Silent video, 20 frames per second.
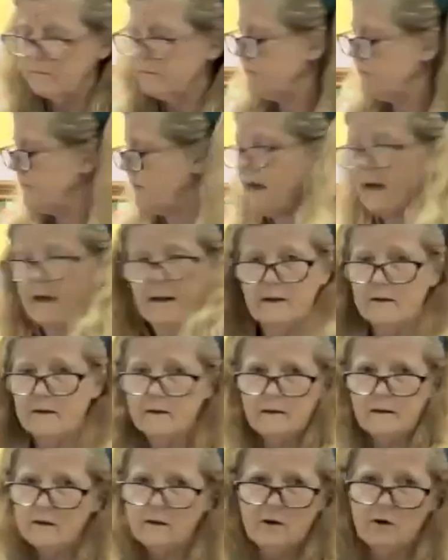
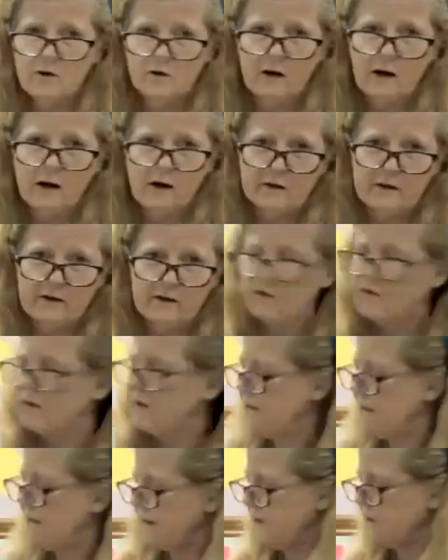then you're not going to
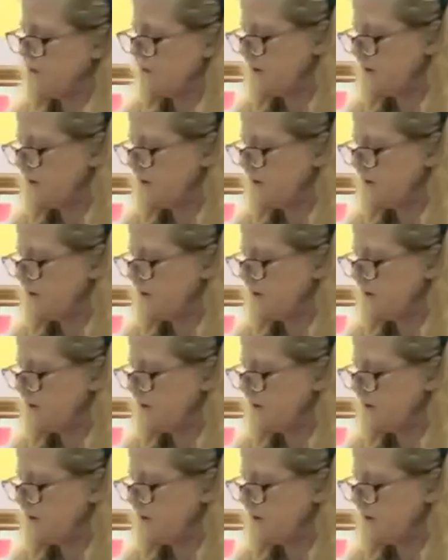see that. You're